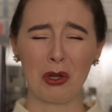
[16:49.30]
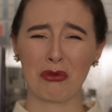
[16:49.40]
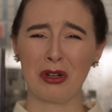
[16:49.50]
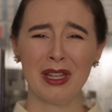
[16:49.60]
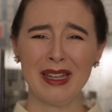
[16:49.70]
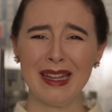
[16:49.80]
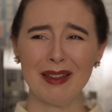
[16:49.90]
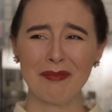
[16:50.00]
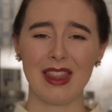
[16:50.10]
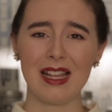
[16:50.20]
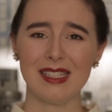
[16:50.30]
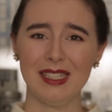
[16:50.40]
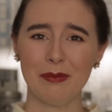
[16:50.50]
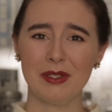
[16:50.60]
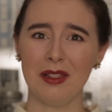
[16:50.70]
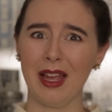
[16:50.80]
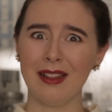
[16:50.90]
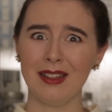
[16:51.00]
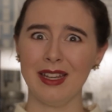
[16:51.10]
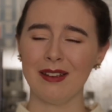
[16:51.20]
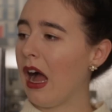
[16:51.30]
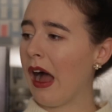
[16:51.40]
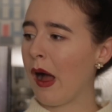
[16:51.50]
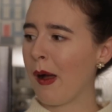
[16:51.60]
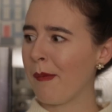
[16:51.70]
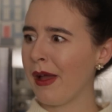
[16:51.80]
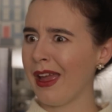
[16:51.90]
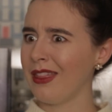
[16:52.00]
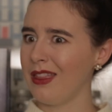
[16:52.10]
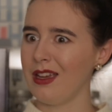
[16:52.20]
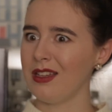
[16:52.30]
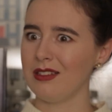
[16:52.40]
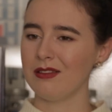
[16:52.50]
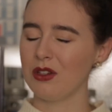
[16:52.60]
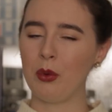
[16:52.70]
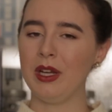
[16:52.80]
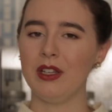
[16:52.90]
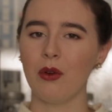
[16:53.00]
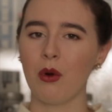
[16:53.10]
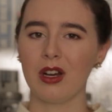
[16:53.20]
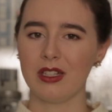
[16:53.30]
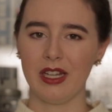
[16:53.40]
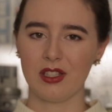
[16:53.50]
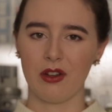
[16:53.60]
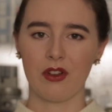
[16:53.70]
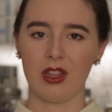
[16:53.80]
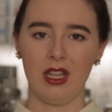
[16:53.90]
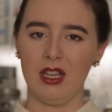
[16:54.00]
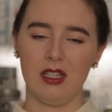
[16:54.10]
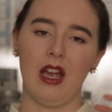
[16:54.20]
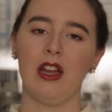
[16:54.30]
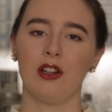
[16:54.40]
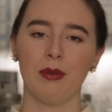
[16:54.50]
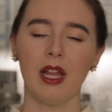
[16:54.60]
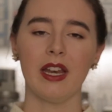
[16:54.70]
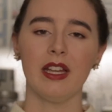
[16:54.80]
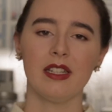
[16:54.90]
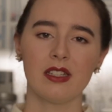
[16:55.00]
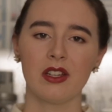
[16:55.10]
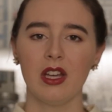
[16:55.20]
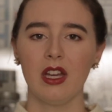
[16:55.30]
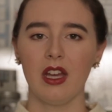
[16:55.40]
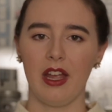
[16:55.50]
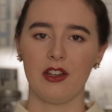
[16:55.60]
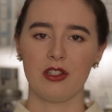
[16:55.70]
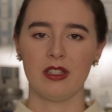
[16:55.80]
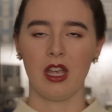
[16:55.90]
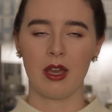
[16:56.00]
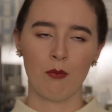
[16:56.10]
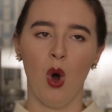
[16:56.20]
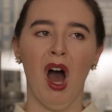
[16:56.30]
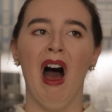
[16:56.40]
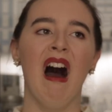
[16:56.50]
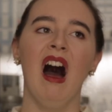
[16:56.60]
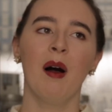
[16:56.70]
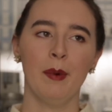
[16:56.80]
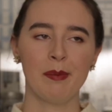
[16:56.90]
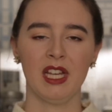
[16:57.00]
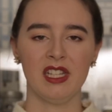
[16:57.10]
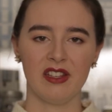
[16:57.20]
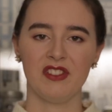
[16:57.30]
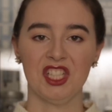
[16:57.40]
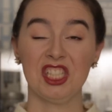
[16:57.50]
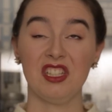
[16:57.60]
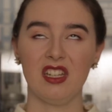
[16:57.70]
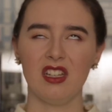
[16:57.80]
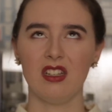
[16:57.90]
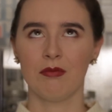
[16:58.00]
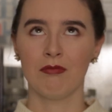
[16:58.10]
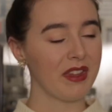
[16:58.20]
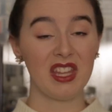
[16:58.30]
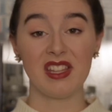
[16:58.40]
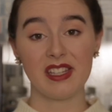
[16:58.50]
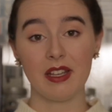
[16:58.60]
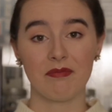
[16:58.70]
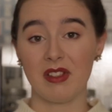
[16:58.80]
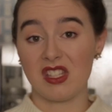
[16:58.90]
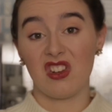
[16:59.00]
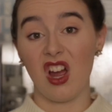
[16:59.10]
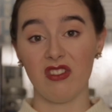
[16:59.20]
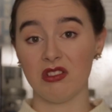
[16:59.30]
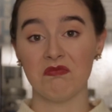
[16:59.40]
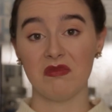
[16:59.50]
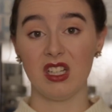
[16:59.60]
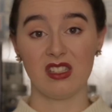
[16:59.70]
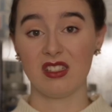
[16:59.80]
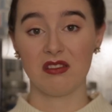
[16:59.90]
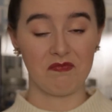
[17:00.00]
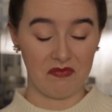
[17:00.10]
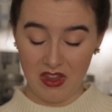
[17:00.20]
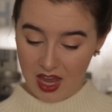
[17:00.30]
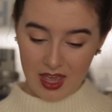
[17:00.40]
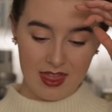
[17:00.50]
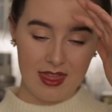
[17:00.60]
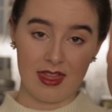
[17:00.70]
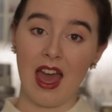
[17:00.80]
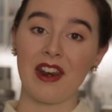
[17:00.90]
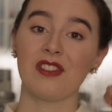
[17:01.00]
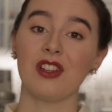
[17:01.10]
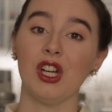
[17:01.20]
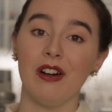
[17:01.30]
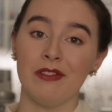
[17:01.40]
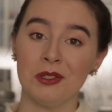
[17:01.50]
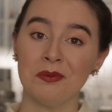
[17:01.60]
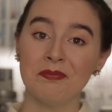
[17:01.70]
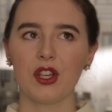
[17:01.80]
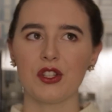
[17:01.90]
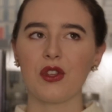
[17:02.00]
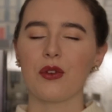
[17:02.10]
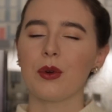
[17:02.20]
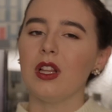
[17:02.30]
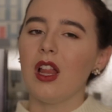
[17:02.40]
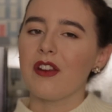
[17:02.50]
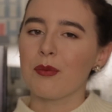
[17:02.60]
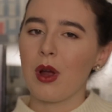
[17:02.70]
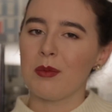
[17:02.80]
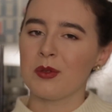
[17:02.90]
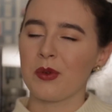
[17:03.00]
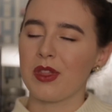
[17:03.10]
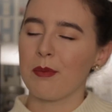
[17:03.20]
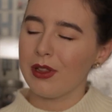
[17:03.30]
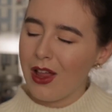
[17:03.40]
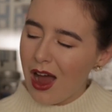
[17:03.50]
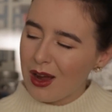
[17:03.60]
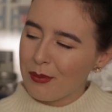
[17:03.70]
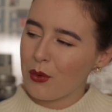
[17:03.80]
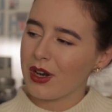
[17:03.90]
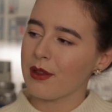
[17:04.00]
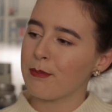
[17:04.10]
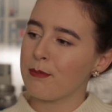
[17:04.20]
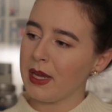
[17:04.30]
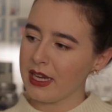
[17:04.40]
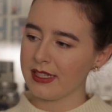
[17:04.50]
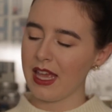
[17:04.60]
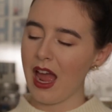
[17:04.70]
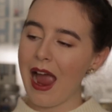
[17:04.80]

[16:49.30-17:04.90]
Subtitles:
Really? That seems likely. And then Queen Noir takes over the entire planet, and she's like, mwahaha, my plans have succeeded. And that's it. That's the novel. That is the novel. So there were a lot of problems with the plot, but one of the biggest that